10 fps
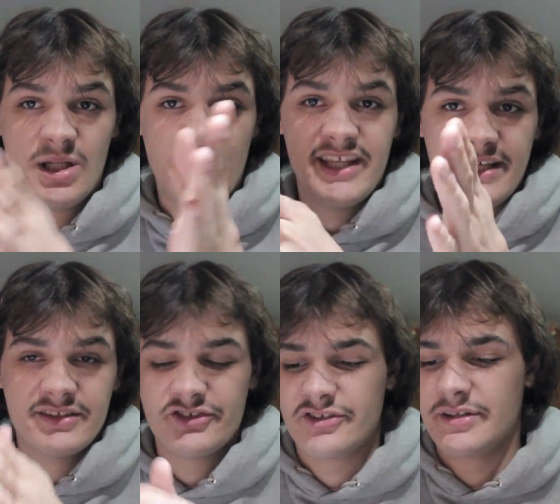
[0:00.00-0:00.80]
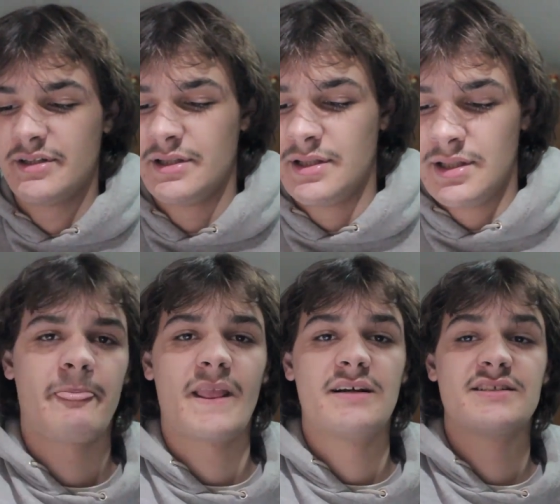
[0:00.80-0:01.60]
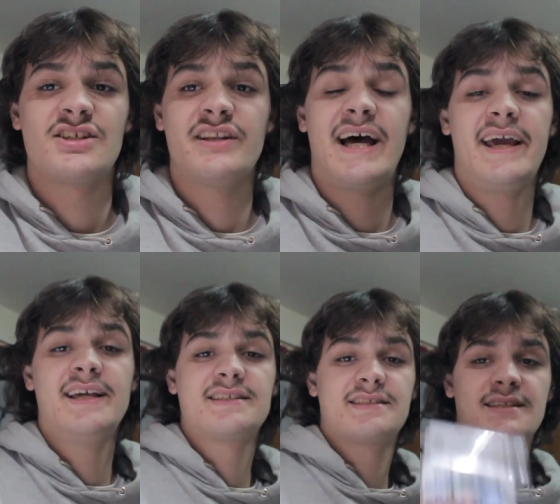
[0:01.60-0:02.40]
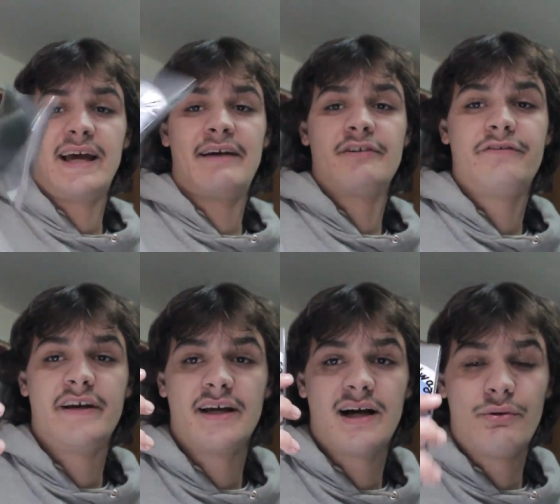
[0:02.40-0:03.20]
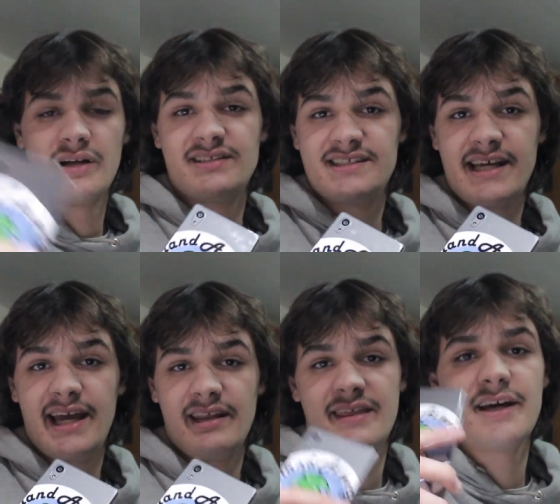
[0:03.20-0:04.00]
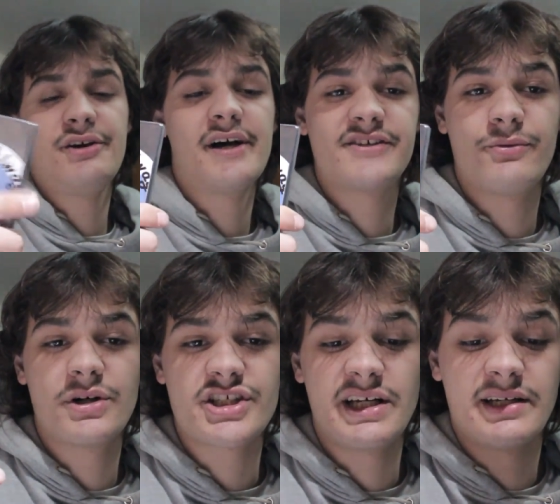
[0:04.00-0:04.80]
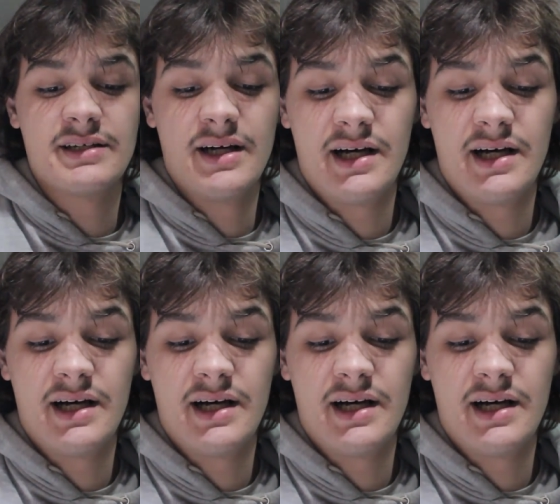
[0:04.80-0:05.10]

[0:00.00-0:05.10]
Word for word: things. So that is everything I wanted to say. Thank you guys for watching.